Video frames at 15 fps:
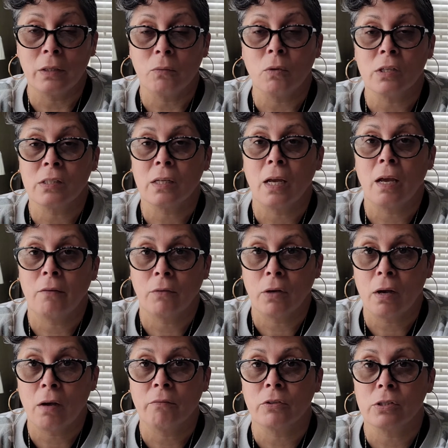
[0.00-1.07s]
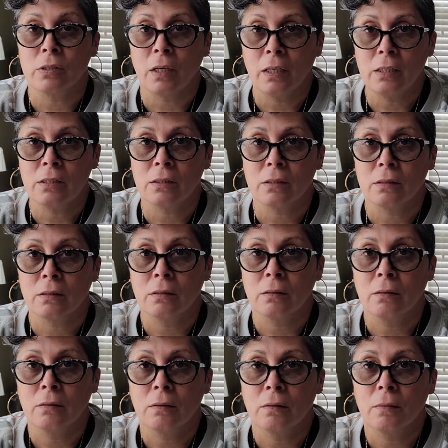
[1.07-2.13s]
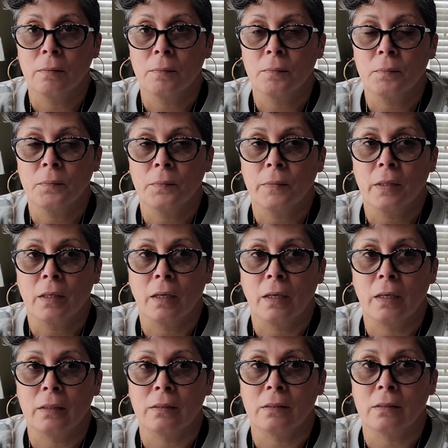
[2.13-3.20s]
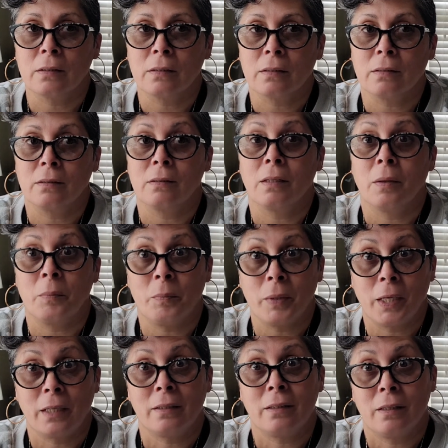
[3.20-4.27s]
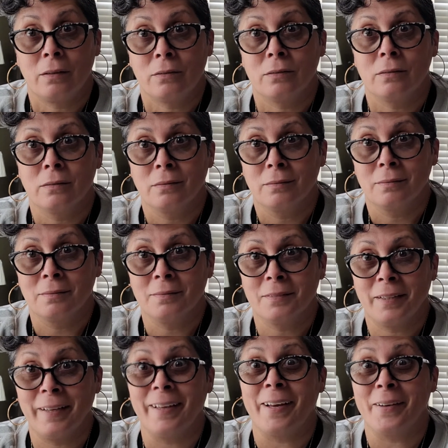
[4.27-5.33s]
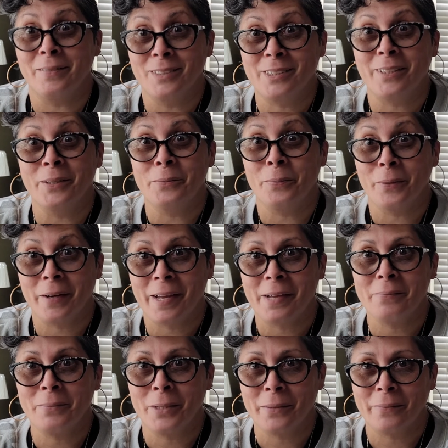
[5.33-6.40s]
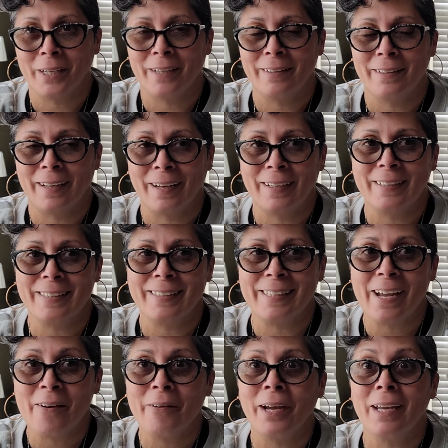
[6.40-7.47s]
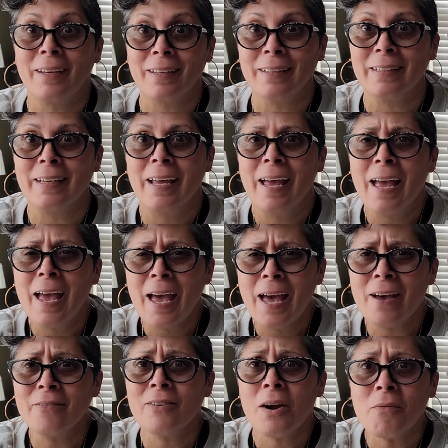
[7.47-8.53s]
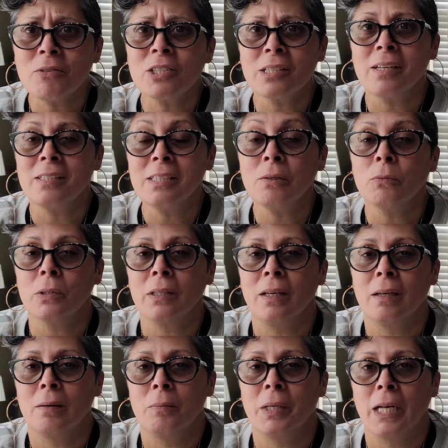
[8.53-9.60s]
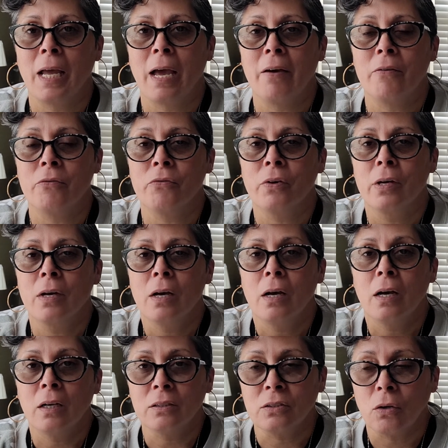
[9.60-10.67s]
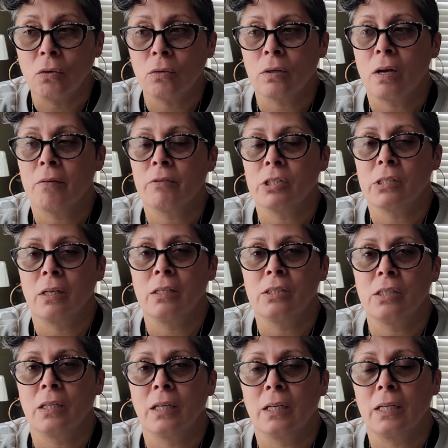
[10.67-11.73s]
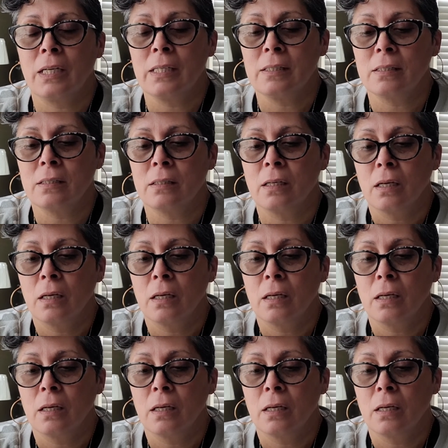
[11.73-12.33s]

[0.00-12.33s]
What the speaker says: wants to have conversation. It's a big deal. I'm super happy about that because now I can have conversation with him and have adult conversation, and he's